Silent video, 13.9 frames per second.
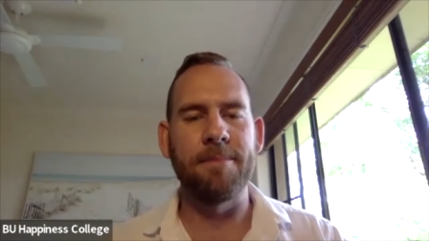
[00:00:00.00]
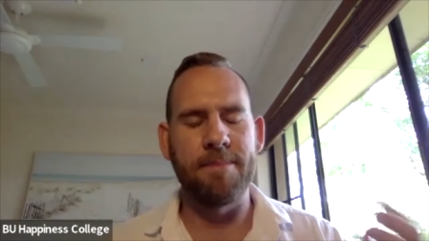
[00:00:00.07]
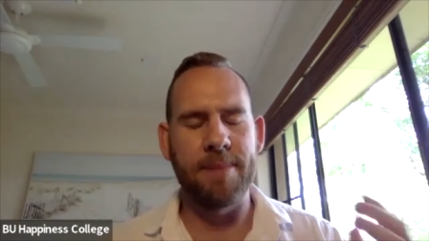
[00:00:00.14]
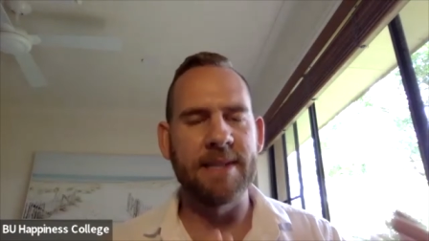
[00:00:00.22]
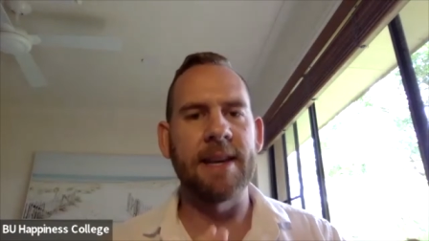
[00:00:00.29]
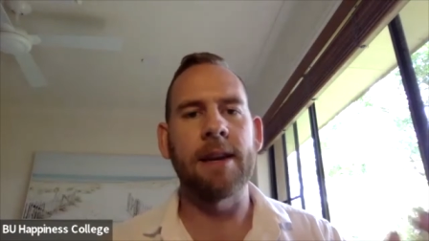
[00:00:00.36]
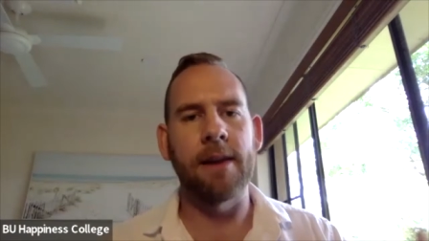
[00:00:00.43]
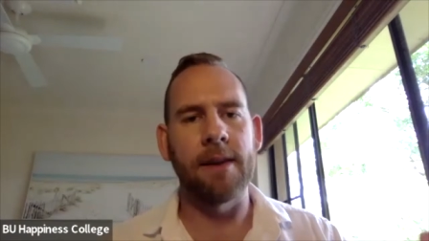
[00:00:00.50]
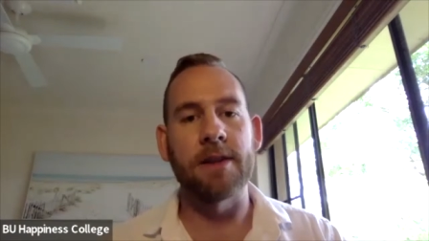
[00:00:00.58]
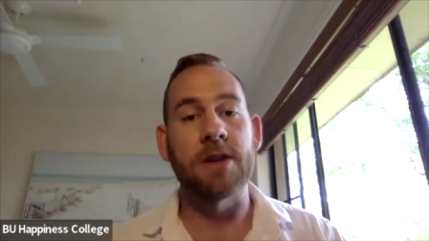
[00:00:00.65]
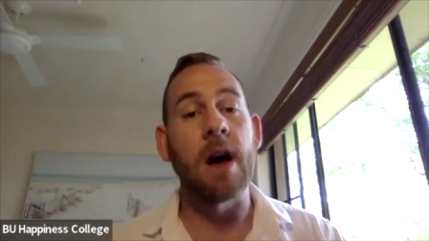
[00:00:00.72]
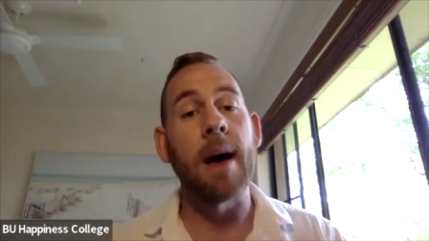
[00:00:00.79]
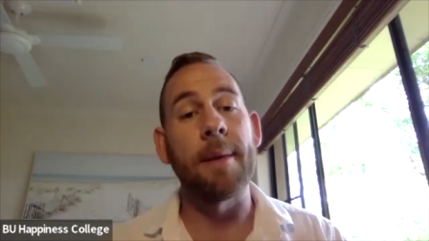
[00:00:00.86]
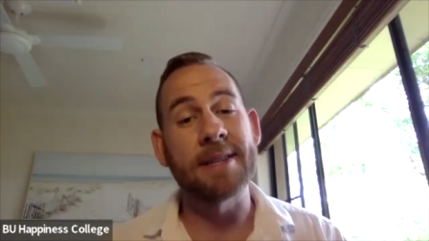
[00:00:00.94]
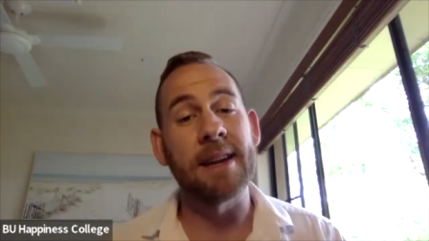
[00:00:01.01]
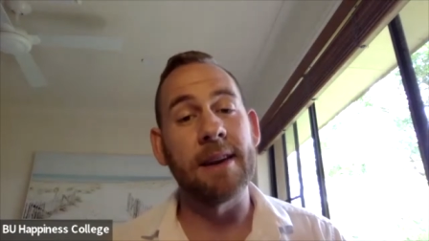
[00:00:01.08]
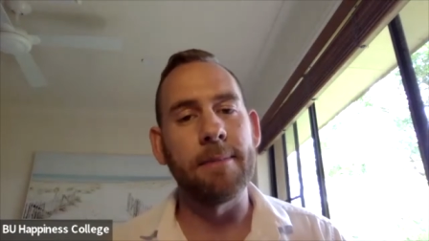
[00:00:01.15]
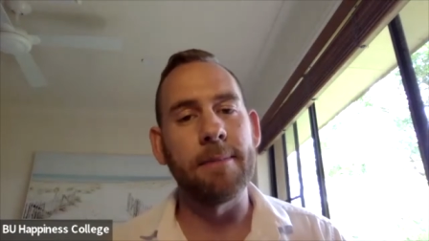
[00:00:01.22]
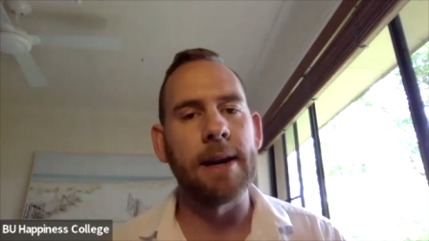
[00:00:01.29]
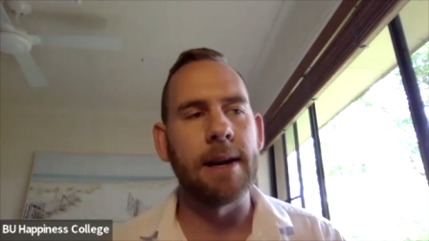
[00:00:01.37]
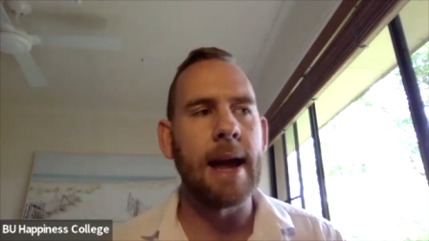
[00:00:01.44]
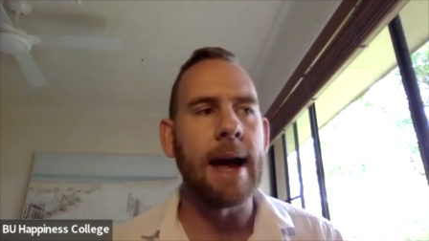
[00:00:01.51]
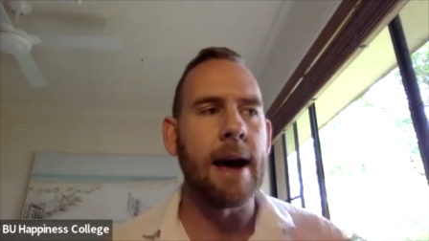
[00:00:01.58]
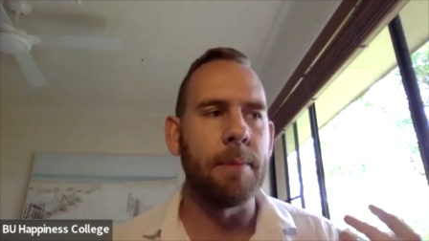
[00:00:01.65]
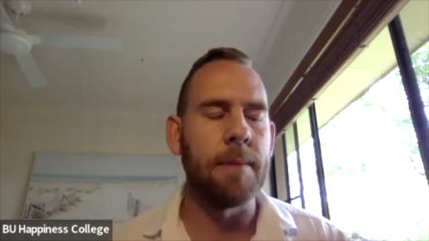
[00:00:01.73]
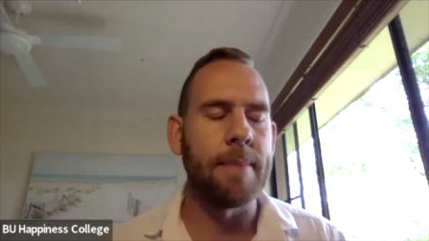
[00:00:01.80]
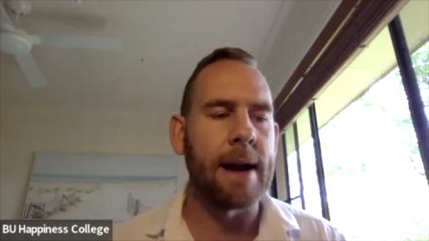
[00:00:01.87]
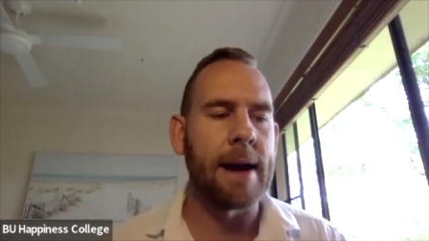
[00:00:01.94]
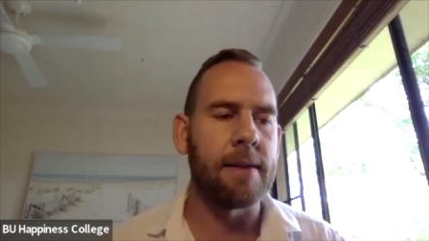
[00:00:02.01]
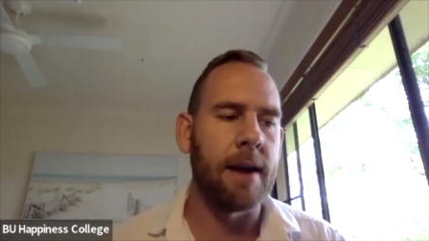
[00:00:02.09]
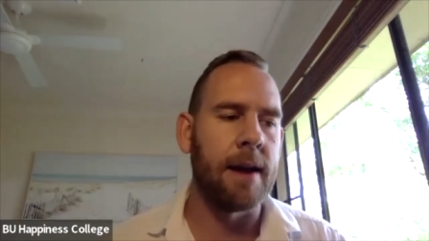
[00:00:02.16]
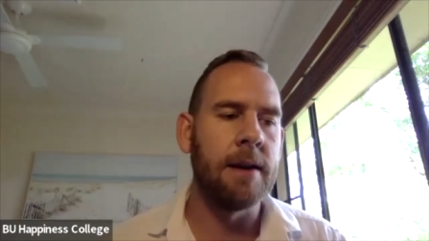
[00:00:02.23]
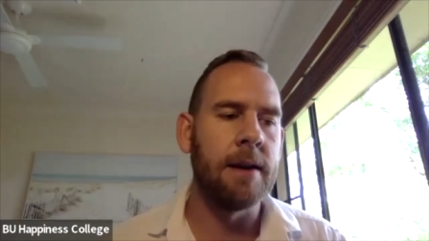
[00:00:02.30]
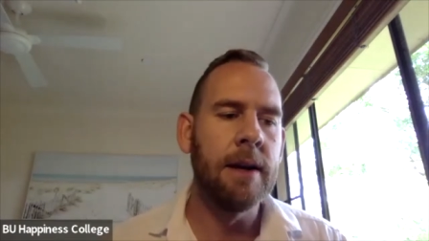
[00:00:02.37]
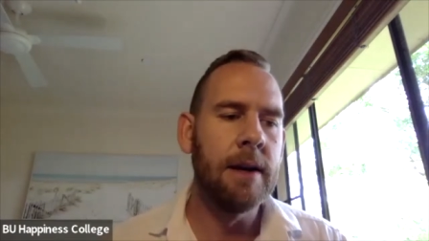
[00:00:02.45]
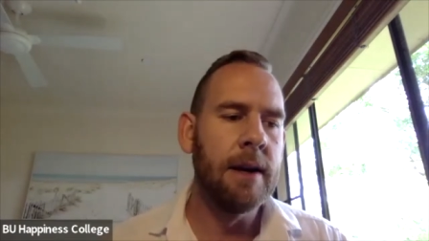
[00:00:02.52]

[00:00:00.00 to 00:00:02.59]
particularly at the time, it's getting better now, but back then